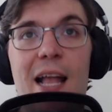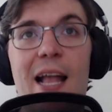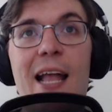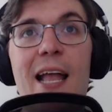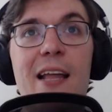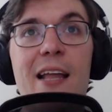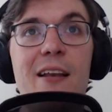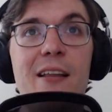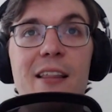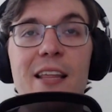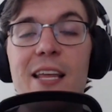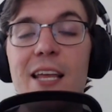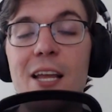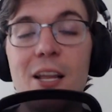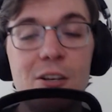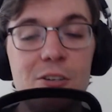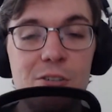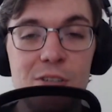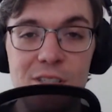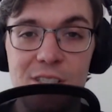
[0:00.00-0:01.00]
And
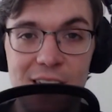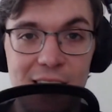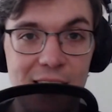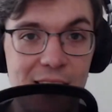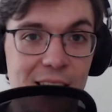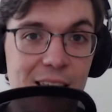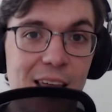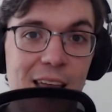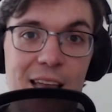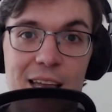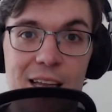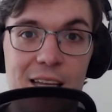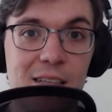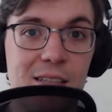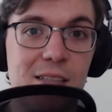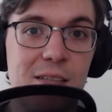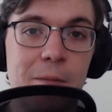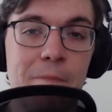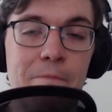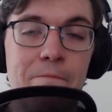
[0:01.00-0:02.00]
the interesting thing
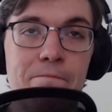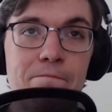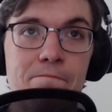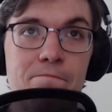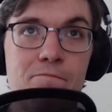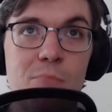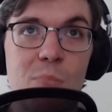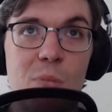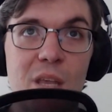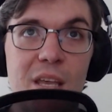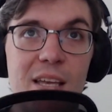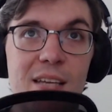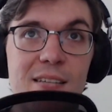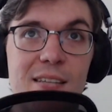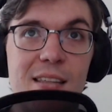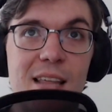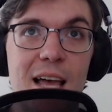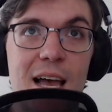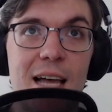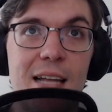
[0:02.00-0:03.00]

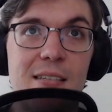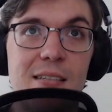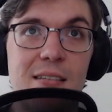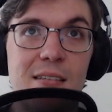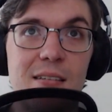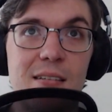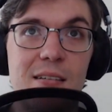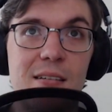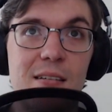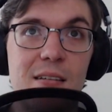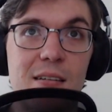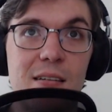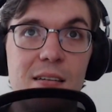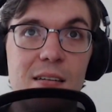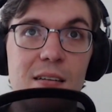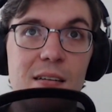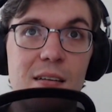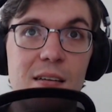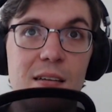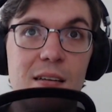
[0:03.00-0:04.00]
is that
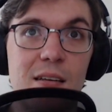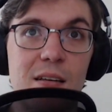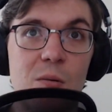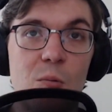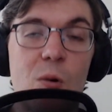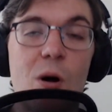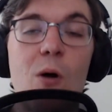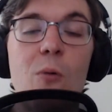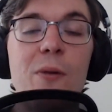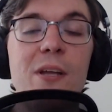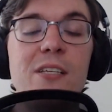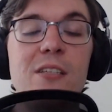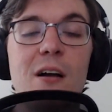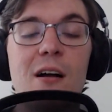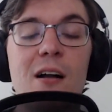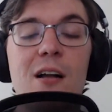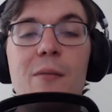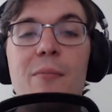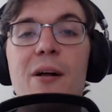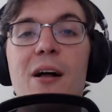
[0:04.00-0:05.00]
while we
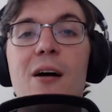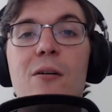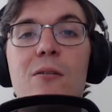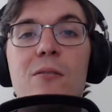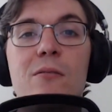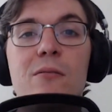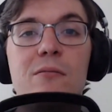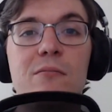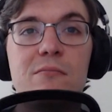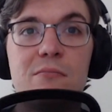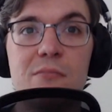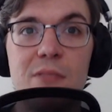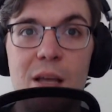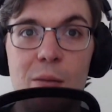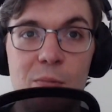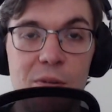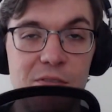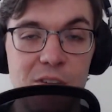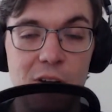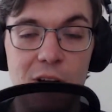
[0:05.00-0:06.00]
talk about,
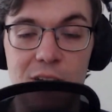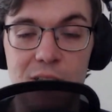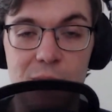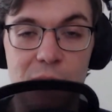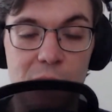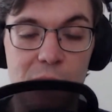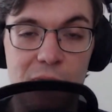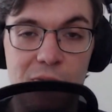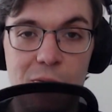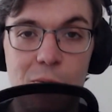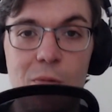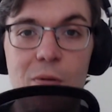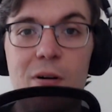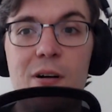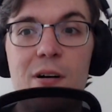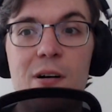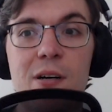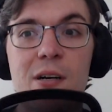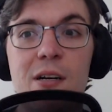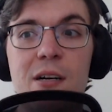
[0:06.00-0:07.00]
and we've talked about
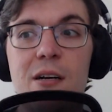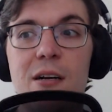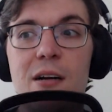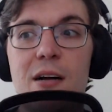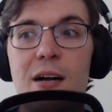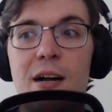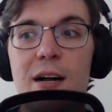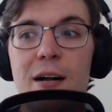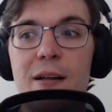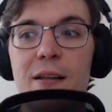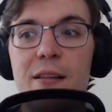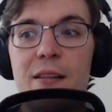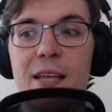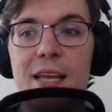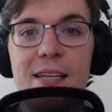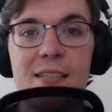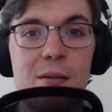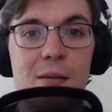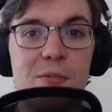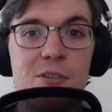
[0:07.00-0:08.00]
before,
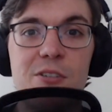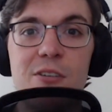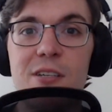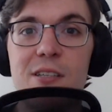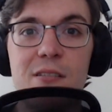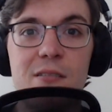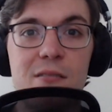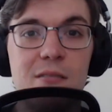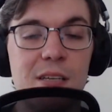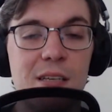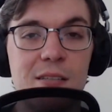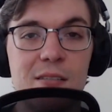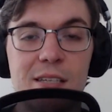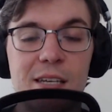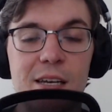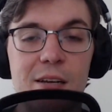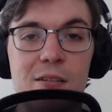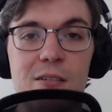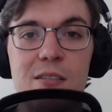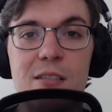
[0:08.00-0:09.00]
the asymmetry and
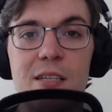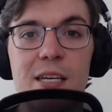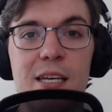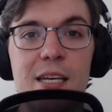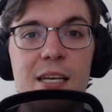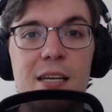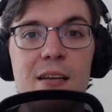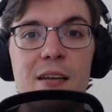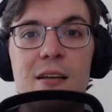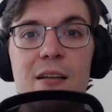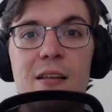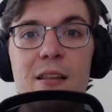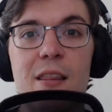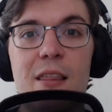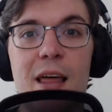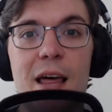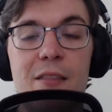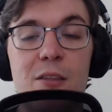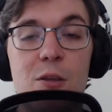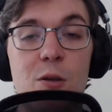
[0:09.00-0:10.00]
scarcity
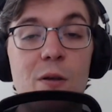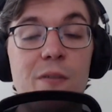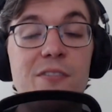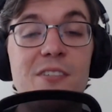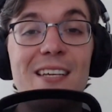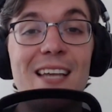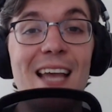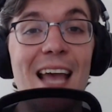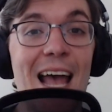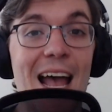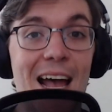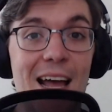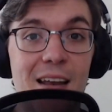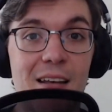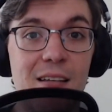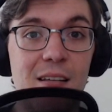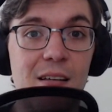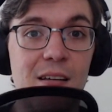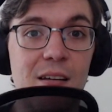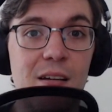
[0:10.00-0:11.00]
that the UFC
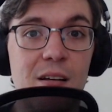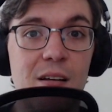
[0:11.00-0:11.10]
had